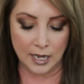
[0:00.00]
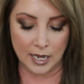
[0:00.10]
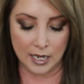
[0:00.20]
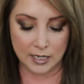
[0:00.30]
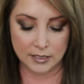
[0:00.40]

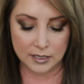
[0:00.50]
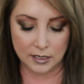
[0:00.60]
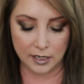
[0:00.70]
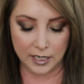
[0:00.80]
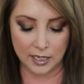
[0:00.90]
And
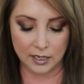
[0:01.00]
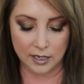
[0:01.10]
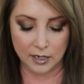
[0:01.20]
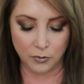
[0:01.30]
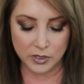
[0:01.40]
again,
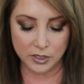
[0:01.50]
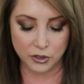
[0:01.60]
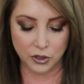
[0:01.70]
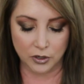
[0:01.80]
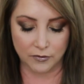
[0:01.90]
I, I wasn't
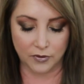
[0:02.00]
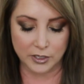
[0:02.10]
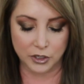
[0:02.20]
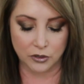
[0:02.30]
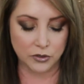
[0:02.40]
sure if I
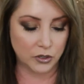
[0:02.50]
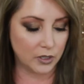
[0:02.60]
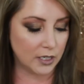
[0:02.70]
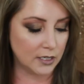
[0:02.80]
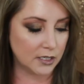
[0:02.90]
showed you
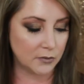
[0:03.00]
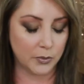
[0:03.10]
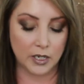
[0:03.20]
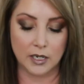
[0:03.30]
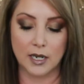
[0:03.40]
these,
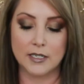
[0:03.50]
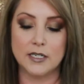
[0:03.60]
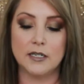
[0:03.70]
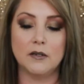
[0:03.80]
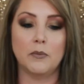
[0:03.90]
but I
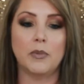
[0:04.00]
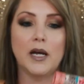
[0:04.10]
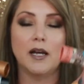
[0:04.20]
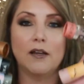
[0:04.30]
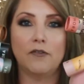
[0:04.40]
did
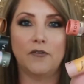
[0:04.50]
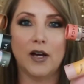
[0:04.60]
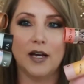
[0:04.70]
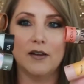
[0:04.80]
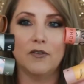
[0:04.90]
buy
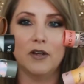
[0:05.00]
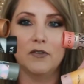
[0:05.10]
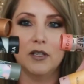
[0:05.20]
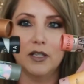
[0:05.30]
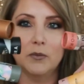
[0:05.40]
five of
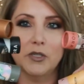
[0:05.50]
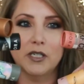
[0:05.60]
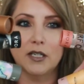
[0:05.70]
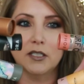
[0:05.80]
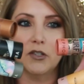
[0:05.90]
the
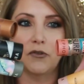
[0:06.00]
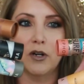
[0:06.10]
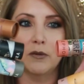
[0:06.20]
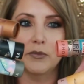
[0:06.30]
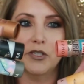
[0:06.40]
lipsticks
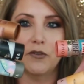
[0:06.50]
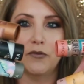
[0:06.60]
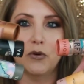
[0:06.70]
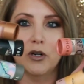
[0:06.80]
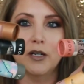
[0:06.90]
from
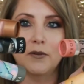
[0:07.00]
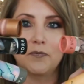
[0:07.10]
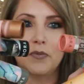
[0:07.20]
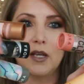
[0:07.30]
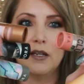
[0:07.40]
Sephora.
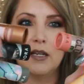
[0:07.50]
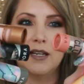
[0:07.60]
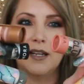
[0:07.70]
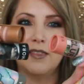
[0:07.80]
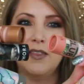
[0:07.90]

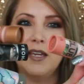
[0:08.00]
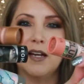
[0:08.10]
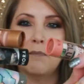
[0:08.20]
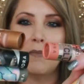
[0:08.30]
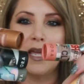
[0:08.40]
And I think
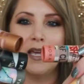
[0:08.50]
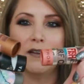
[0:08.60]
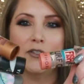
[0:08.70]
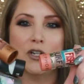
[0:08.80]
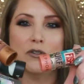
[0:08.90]
I may
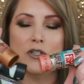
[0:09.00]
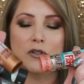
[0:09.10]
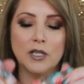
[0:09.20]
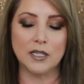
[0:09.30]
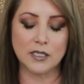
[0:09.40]
have showed you
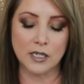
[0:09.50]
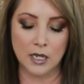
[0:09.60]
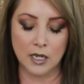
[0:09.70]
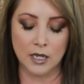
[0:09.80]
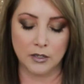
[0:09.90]
these.
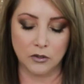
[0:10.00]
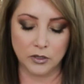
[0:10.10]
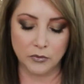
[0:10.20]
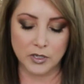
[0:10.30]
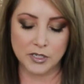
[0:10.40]
The
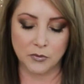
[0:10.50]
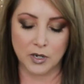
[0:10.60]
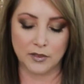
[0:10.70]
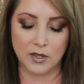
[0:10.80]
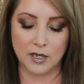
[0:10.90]
only reason
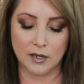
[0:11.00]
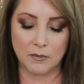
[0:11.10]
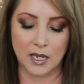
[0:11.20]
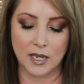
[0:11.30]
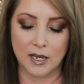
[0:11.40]
why I think I
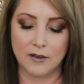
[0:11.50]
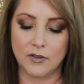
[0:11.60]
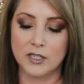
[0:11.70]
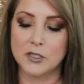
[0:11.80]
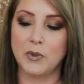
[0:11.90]
may
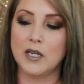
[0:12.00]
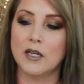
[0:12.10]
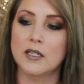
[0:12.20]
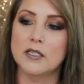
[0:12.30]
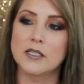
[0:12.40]
have is
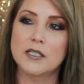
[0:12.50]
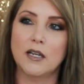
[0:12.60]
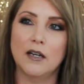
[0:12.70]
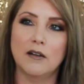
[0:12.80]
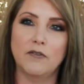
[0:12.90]
because
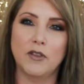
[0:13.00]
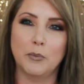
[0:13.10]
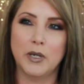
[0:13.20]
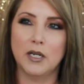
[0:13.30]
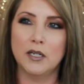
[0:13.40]
of the
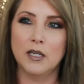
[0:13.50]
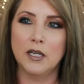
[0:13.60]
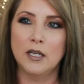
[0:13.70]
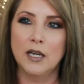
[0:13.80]
pug.